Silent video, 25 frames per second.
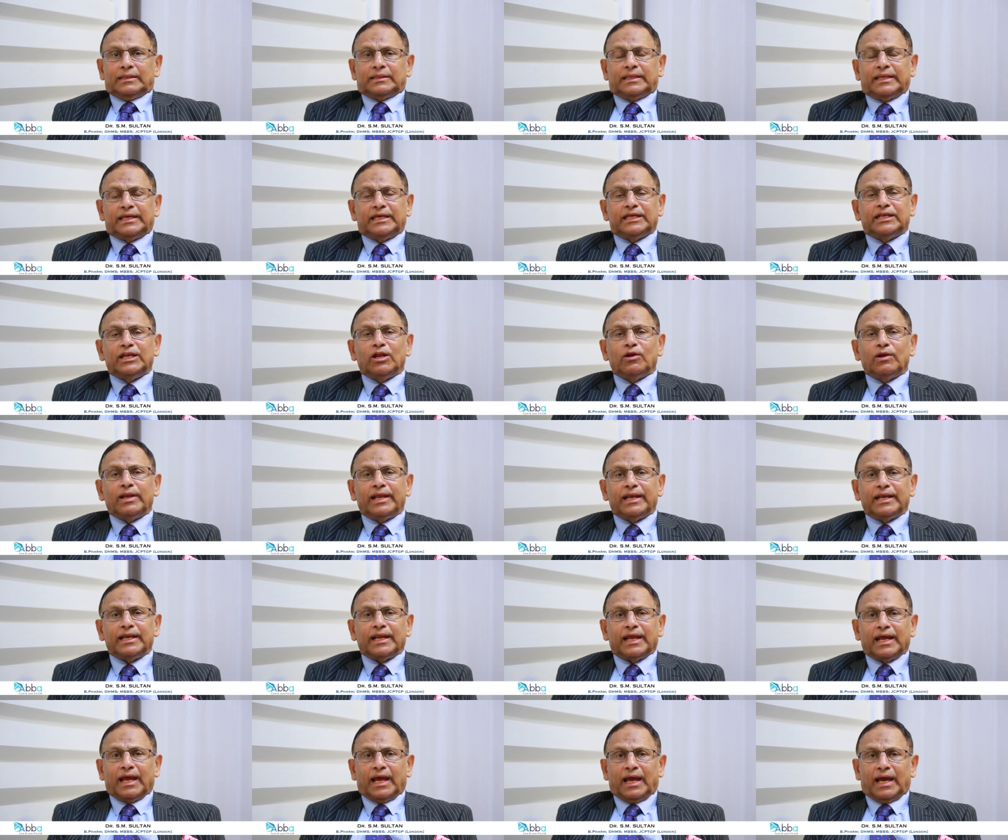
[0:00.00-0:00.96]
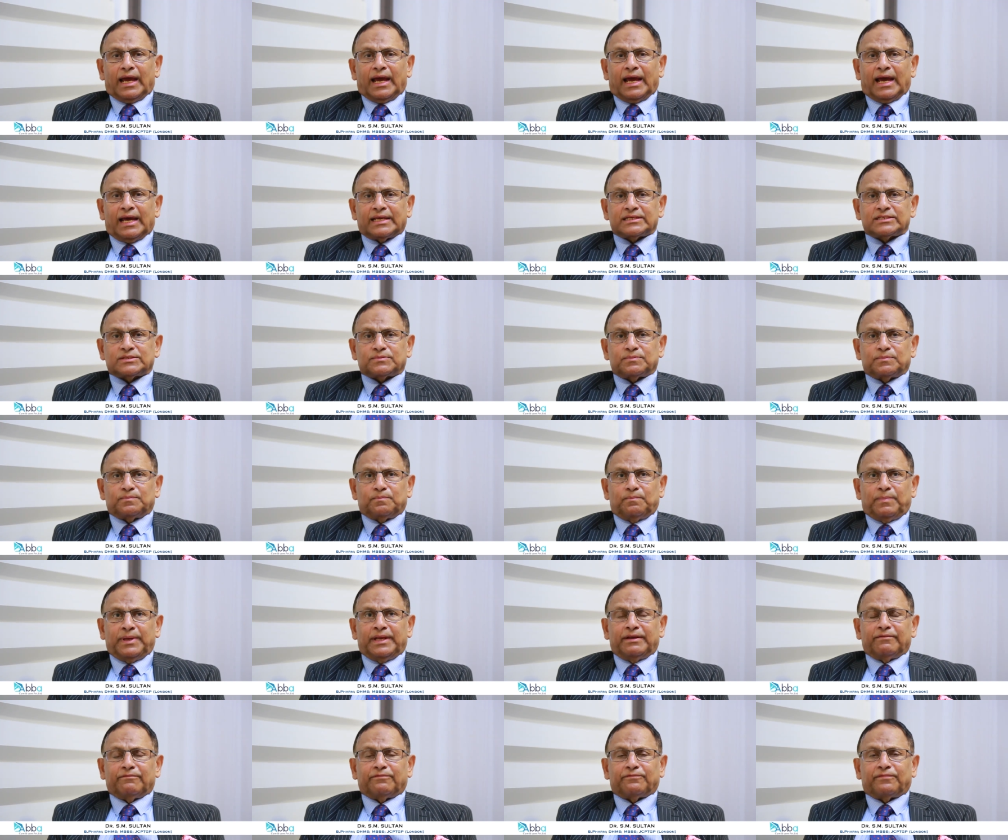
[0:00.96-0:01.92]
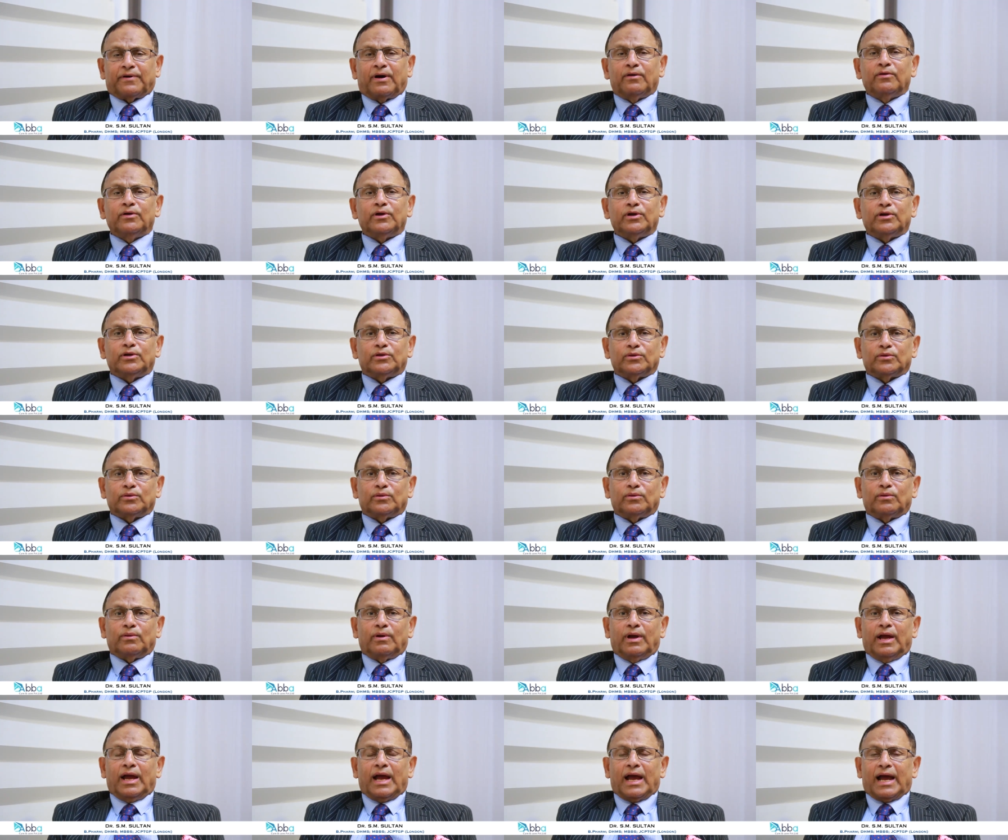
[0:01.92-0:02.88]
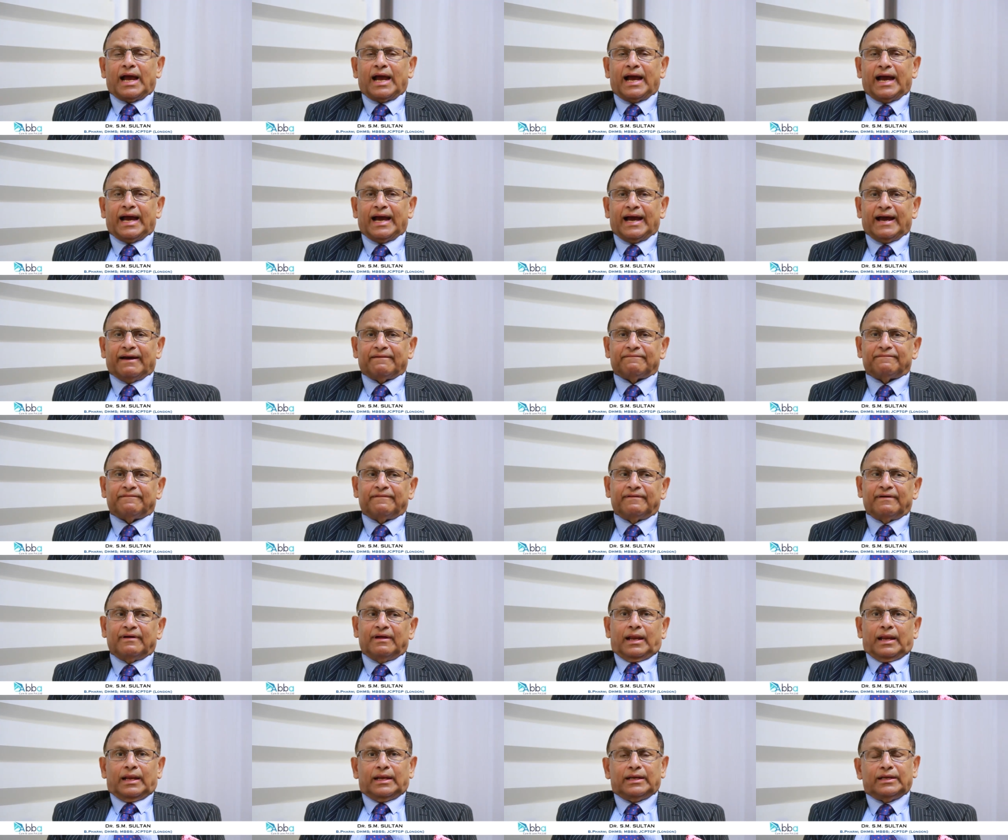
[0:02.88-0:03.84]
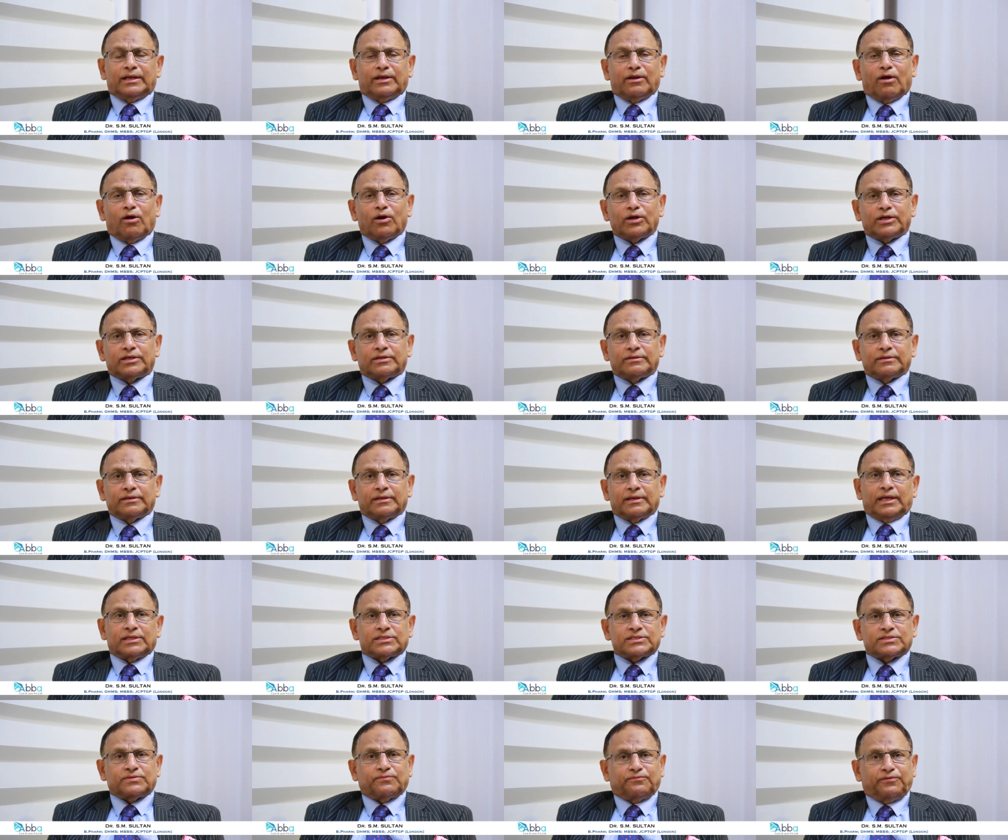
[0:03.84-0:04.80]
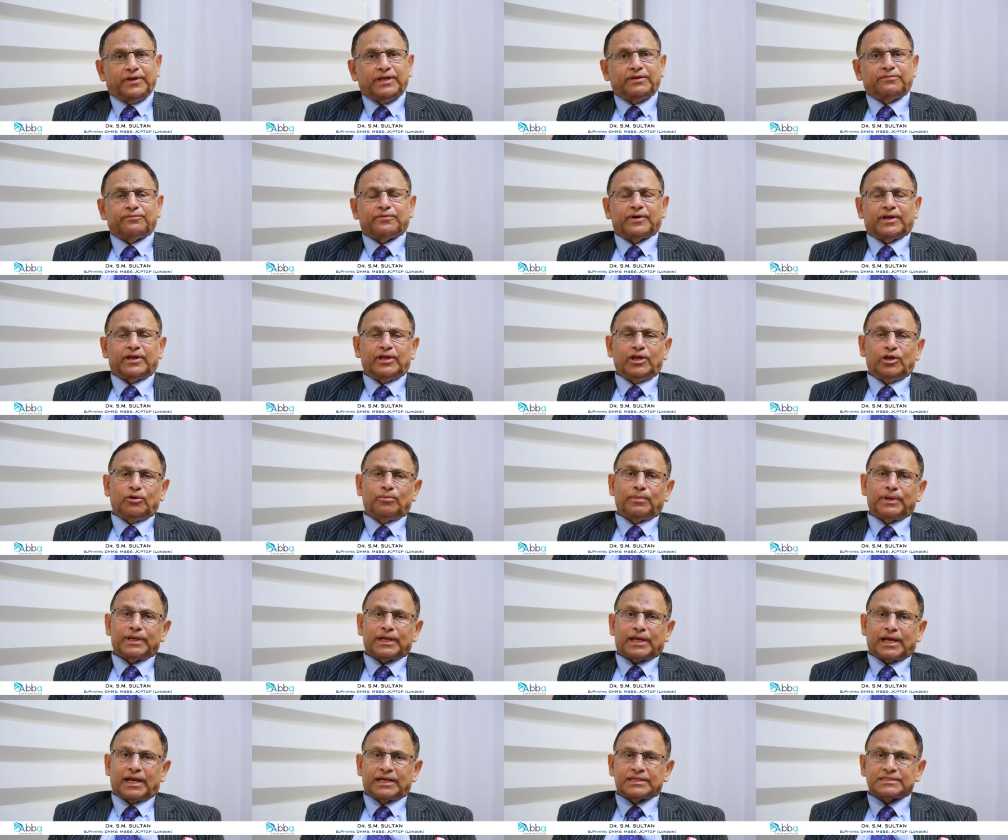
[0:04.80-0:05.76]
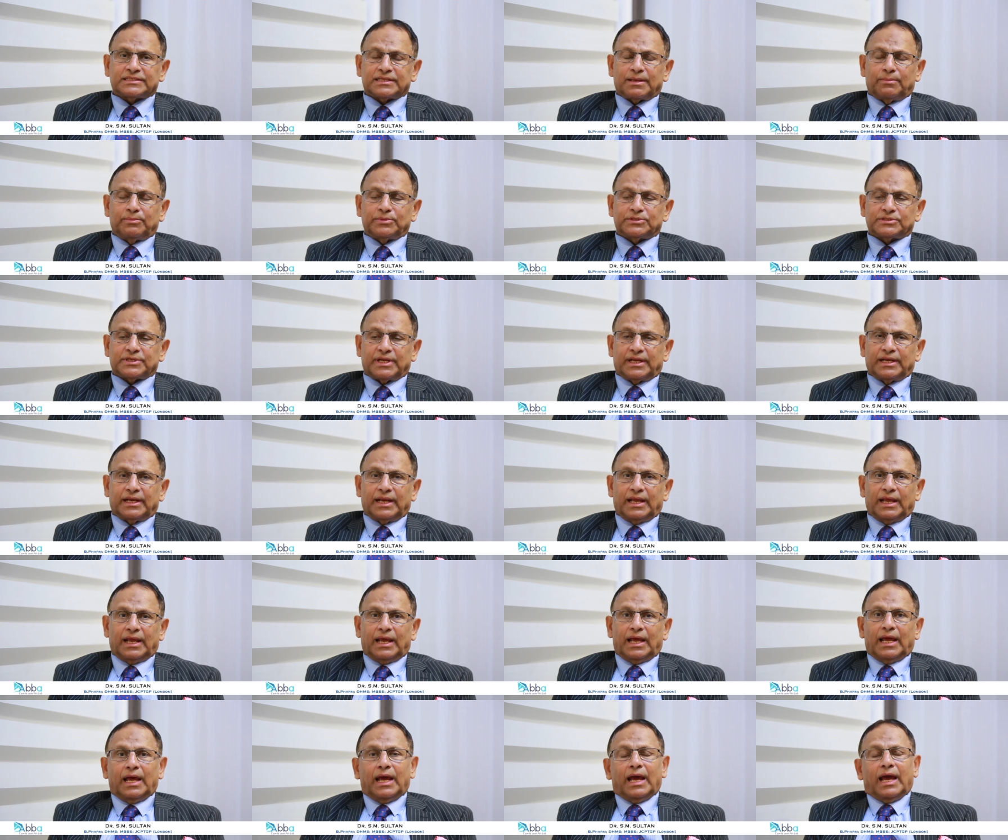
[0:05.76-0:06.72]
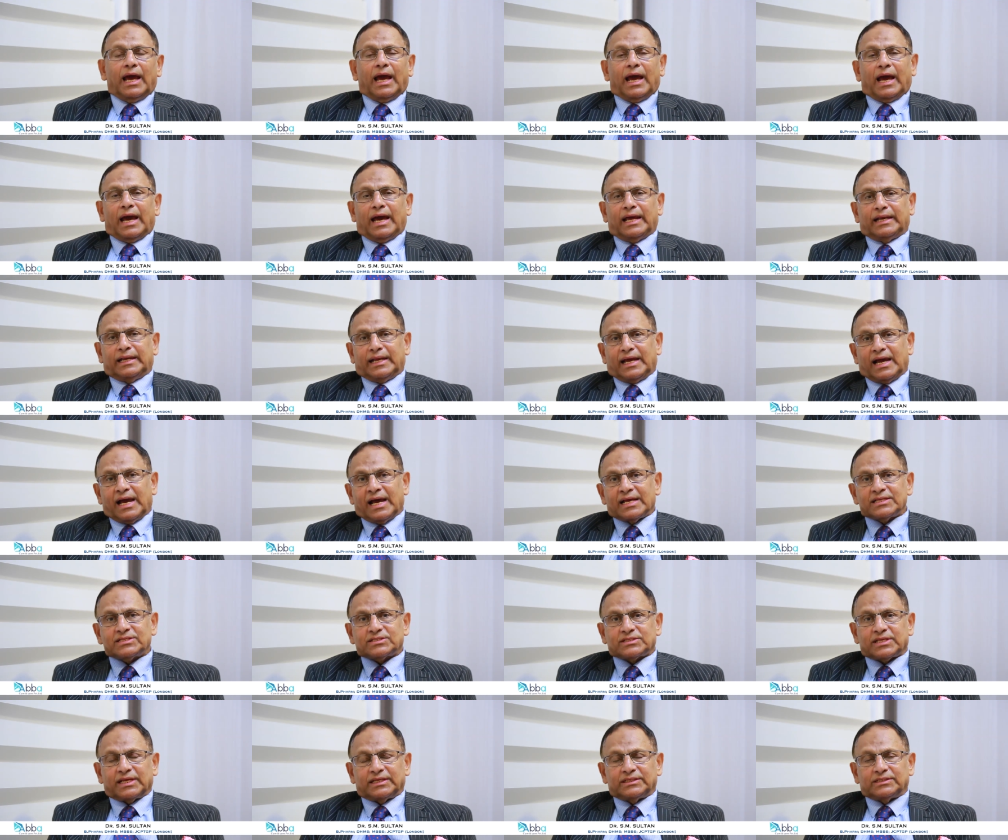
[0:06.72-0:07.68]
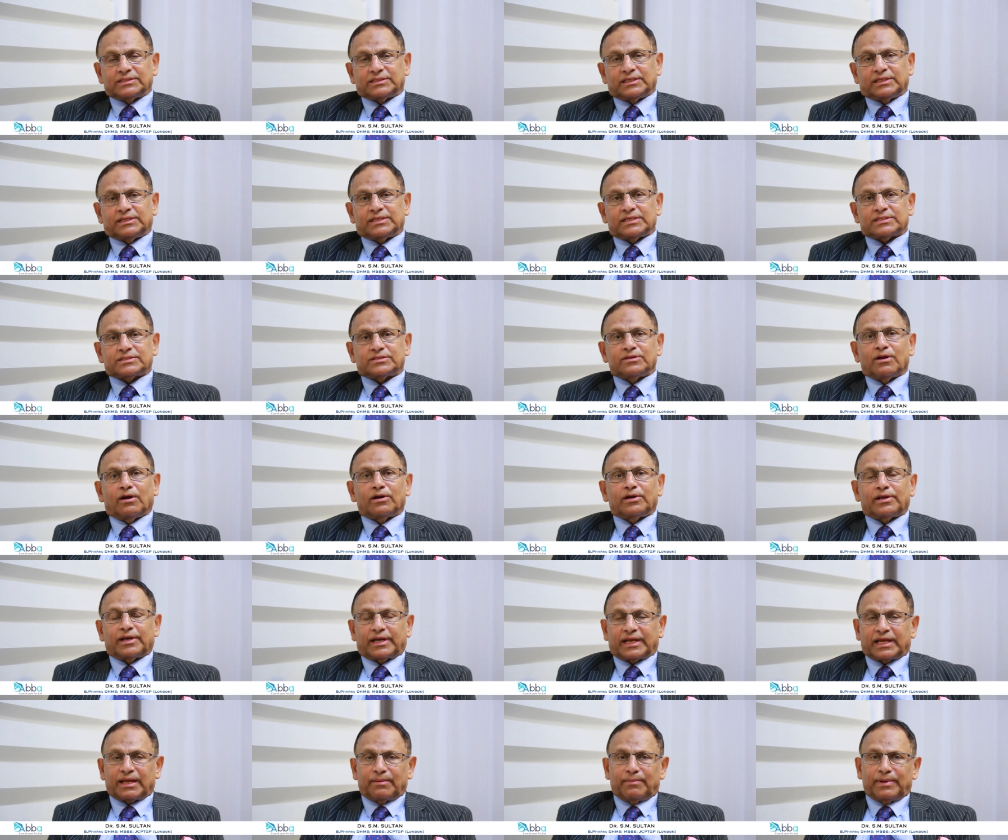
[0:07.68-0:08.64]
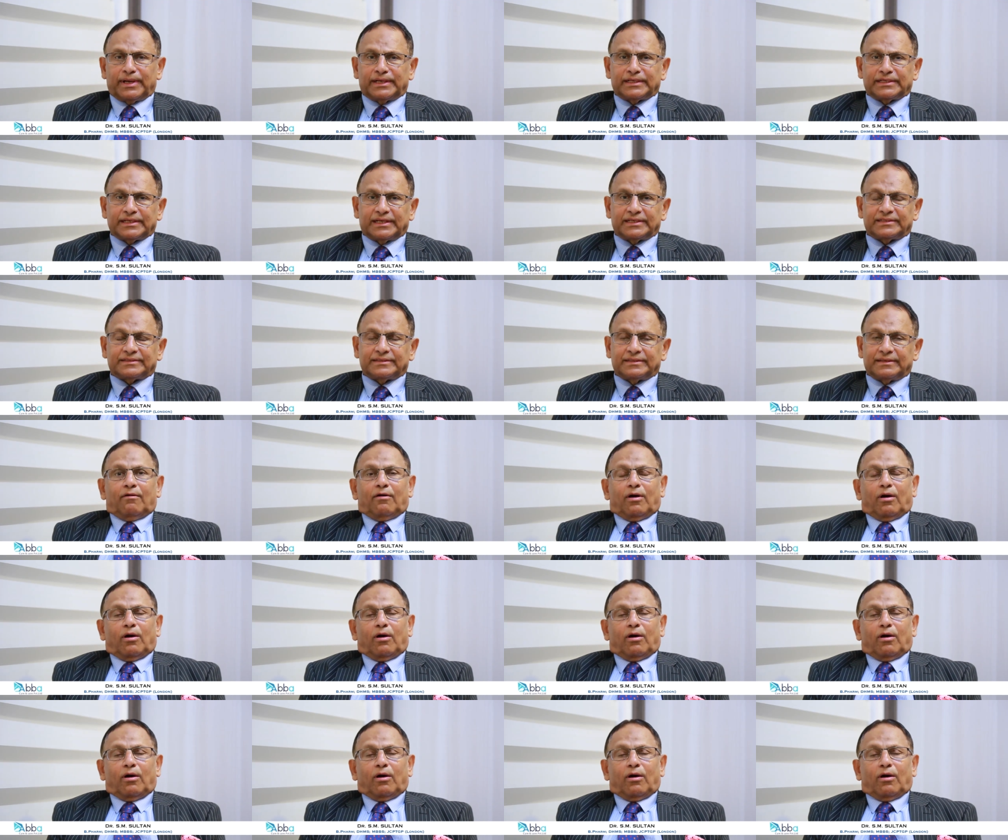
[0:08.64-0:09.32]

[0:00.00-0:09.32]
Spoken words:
The Inulin has been found to have not fit for human consumption, and as such it is not recommended.